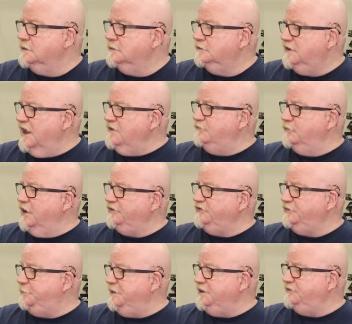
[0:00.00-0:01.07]
Dave Rush
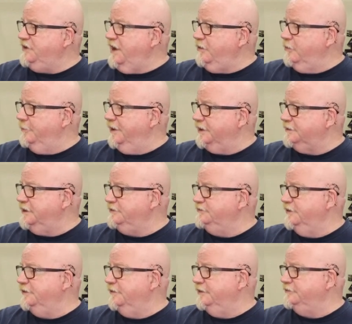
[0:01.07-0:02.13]
speaks Arabic. That's
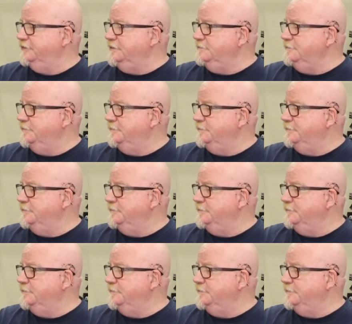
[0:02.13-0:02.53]
interesting.